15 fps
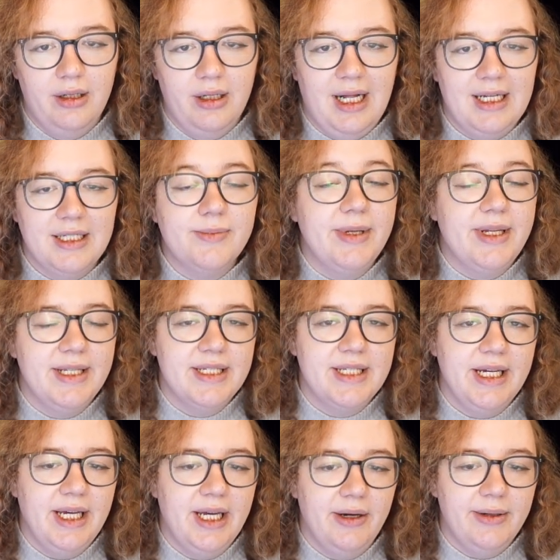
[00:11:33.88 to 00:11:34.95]
As we can
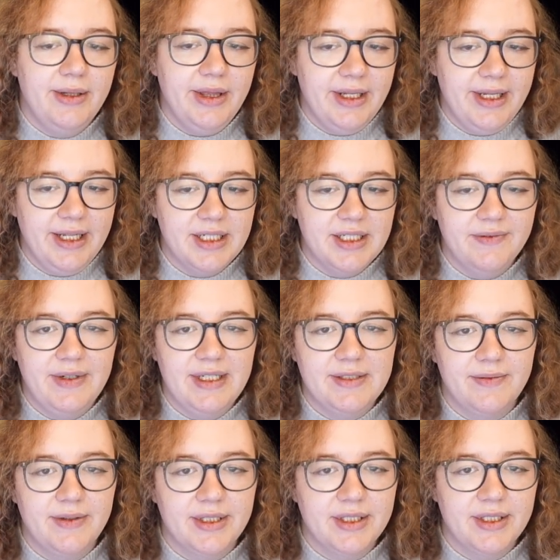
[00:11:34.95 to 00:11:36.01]
see here in the interface
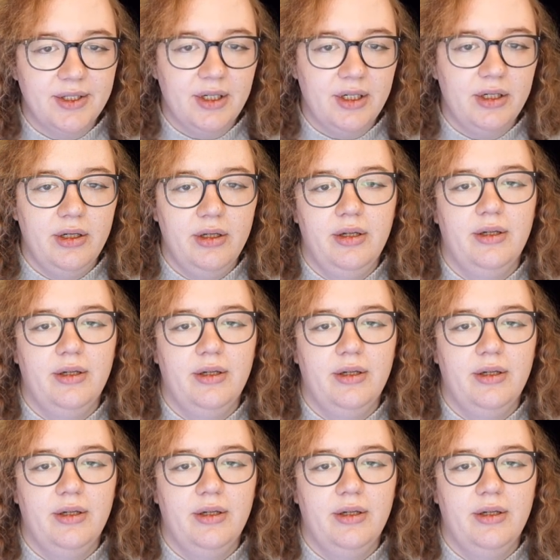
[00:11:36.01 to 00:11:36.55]
for the store,